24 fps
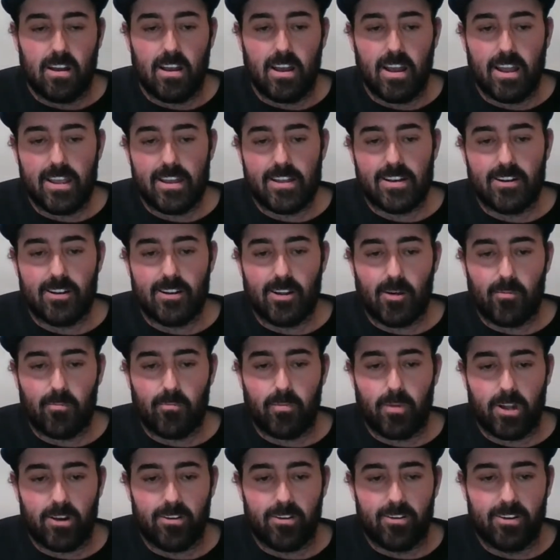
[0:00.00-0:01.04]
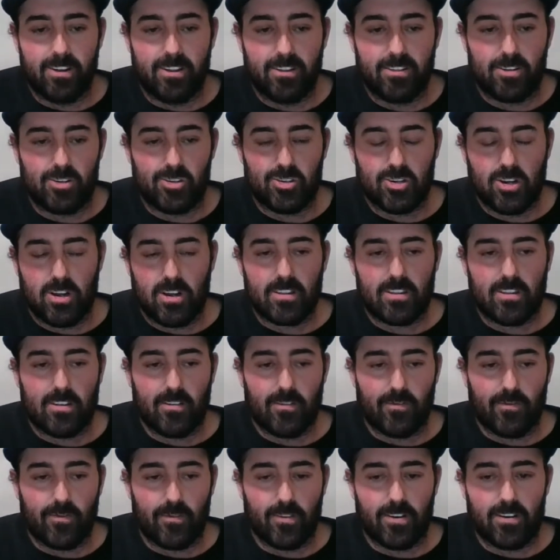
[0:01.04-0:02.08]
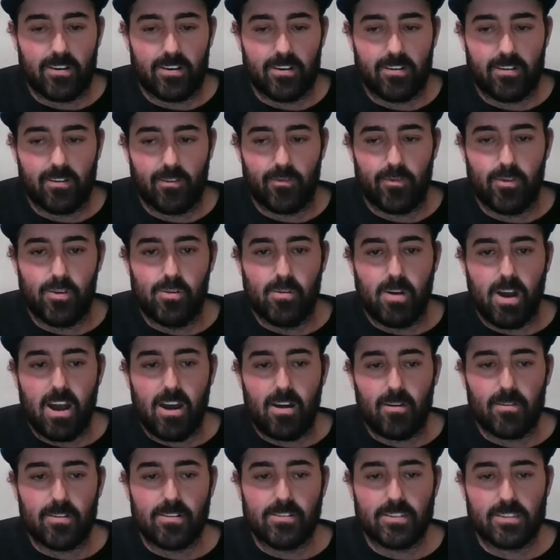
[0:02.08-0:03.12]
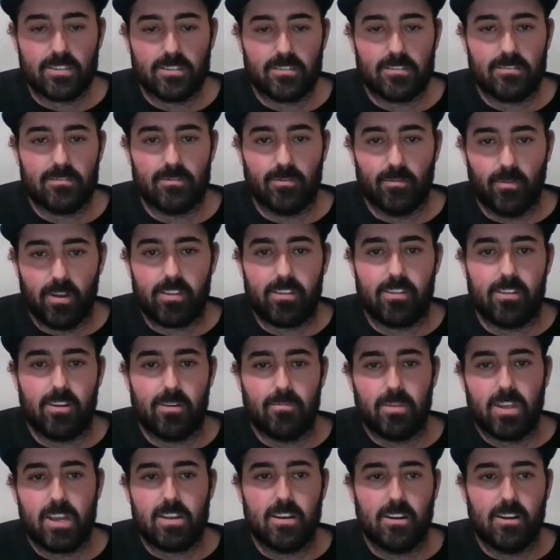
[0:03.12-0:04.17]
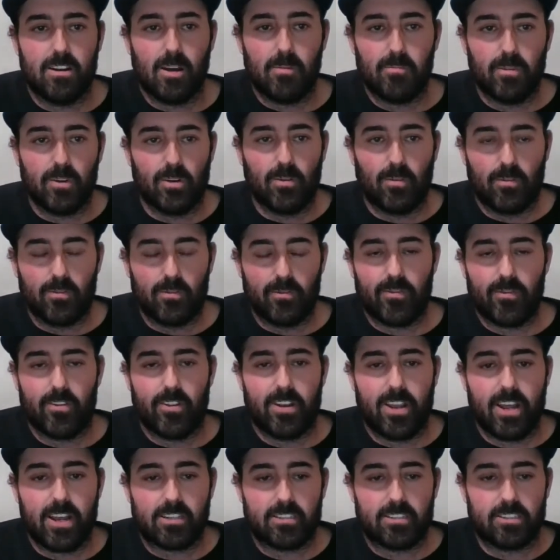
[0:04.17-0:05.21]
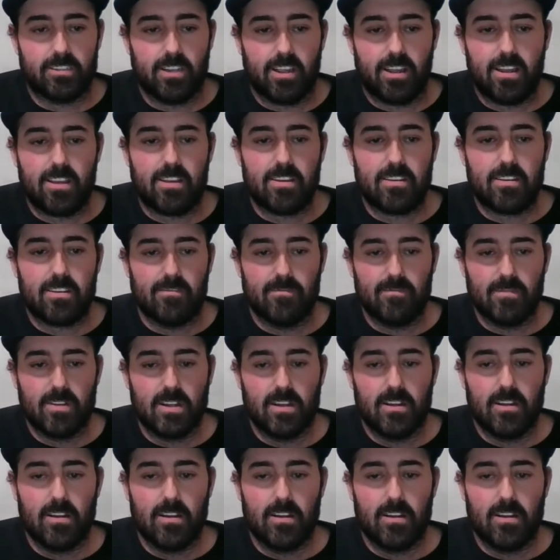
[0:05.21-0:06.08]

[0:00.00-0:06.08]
I ended up underneath the truck there for a few hours with them, getting it up and going for the next day, and